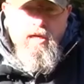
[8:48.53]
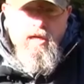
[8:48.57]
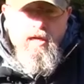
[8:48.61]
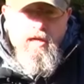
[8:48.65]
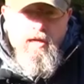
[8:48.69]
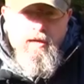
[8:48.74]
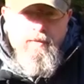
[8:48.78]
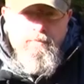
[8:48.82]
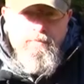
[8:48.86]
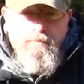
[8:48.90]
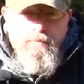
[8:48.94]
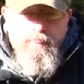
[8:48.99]

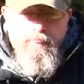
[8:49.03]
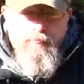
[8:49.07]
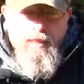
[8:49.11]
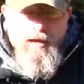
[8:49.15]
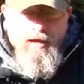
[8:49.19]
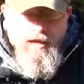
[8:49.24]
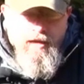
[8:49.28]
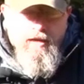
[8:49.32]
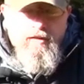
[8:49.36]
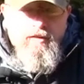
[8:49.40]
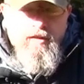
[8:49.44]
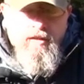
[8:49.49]
And
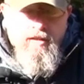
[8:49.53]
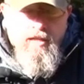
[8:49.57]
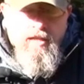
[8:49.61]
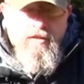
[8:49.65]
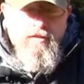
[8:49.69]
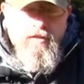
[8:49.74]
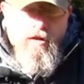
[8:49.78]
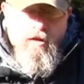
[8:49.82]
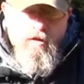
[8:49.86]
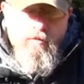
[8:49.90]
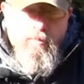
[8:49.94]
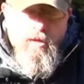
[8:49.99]
I think
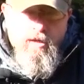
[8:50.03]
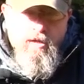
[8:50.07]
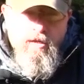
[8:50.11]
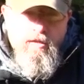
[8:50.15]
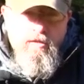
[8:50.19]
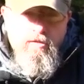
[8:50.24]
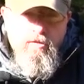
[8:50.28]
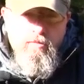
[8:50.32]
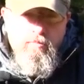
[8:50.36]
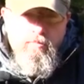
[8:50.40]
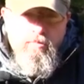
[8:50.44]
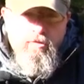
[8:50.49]
that's a lot of money
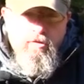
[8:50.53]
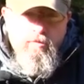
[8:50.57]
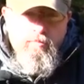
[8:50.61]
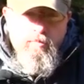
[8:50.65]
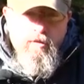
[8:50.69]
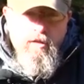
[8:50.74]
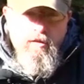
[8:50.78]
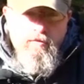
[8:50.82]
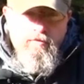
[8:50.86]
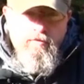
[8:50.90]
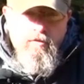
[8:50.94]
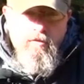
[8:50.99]
to
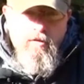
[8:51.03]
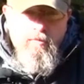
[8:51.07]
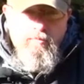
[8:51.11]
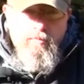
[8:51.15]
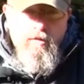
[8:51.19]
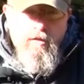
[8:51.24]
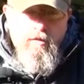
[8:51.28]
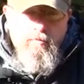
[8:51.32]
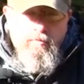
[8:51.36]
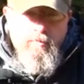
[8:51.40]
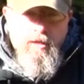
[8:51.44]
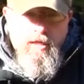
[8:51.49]
pay for a
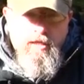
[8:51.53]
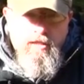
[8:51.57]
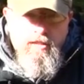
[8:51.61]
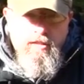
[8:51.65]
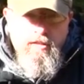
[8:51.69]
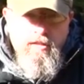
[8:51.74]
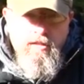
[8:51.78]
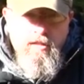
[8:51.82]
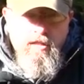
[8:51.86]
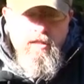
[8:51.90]
pair of pants,